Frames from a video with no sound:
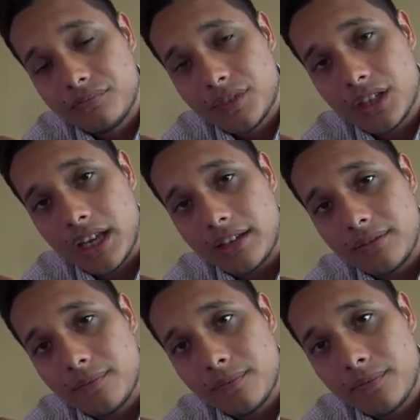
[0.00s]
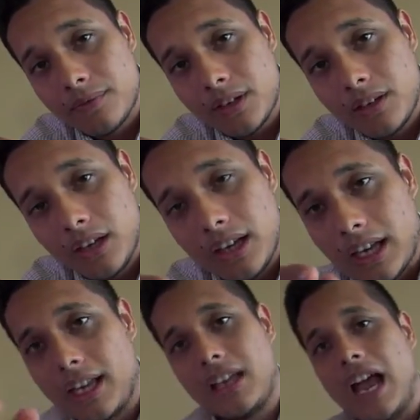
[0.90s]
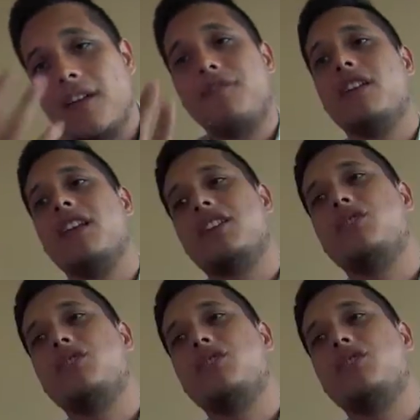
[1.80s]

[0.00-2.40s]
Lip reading: Okay? And I feel like